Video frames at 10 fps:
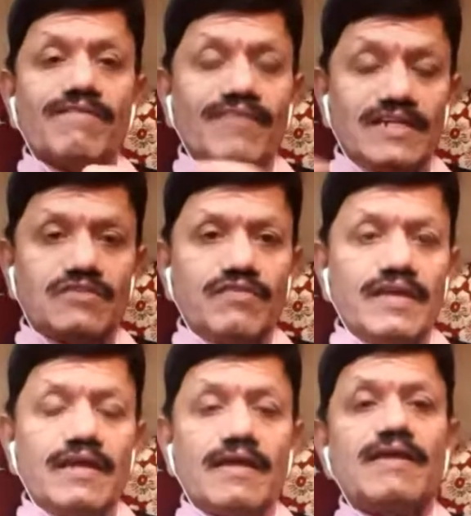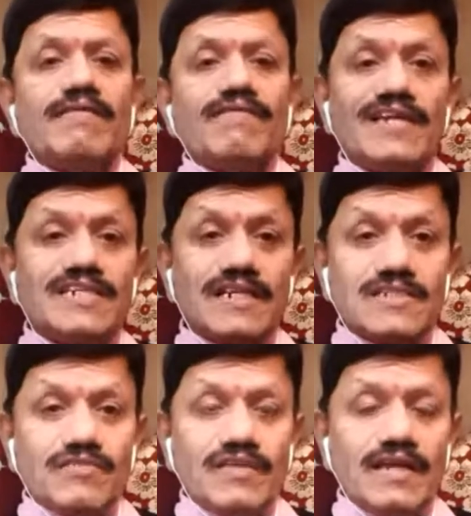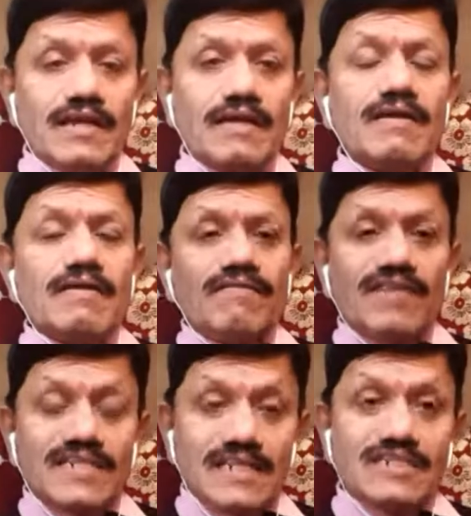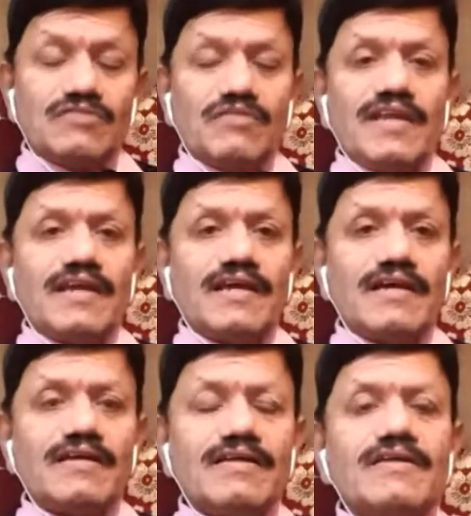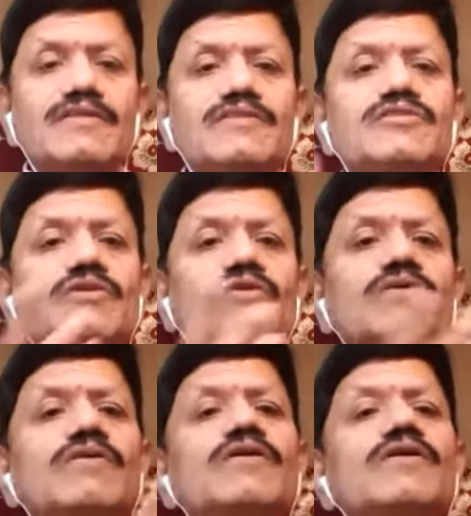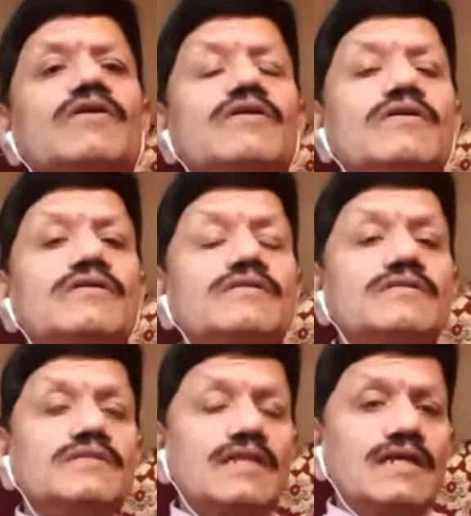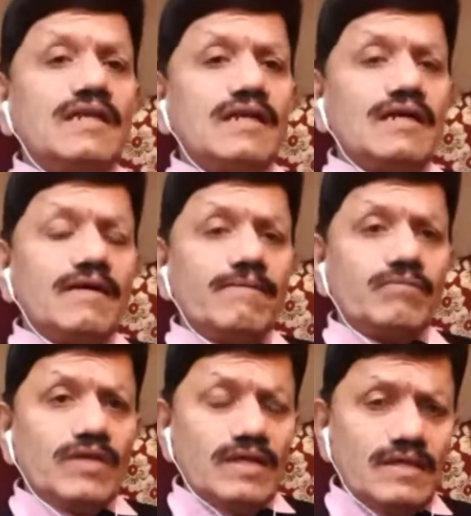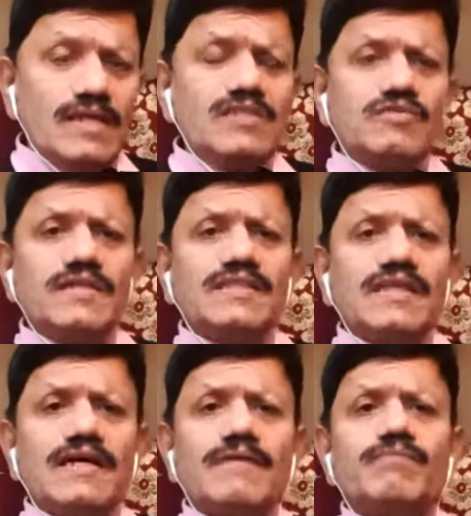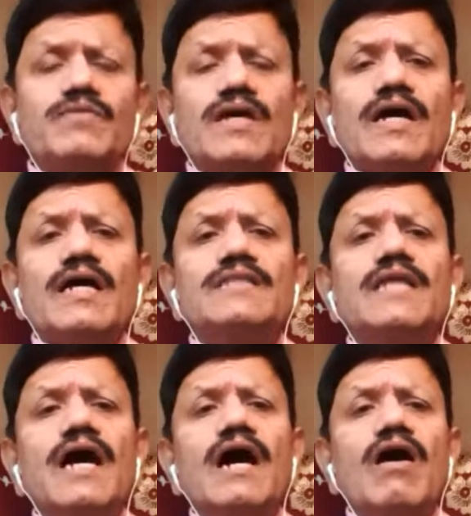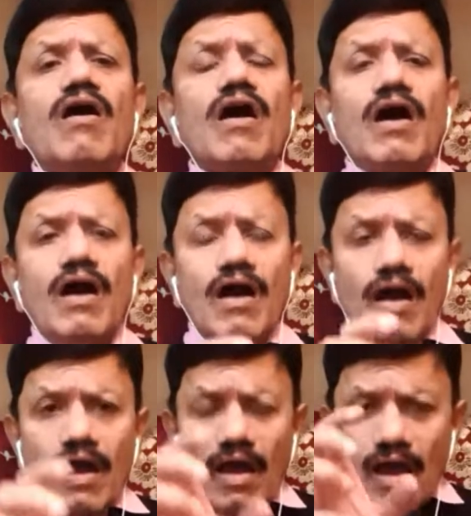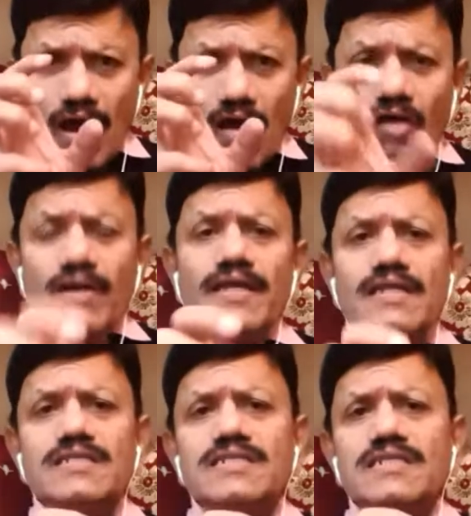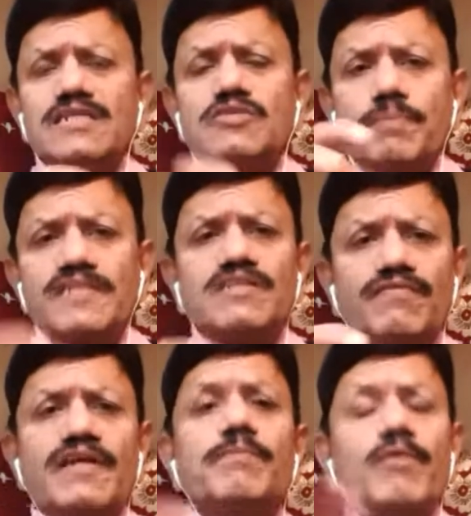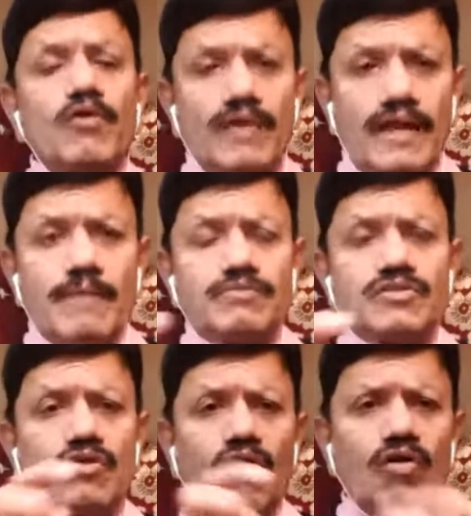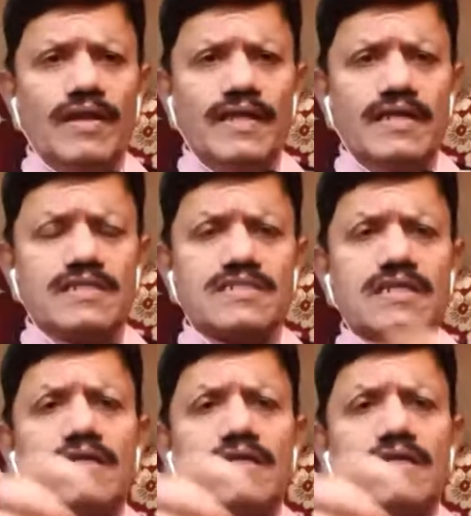fresh week, freshers week, freshers week. So there are it deals with the audience specific programs, audience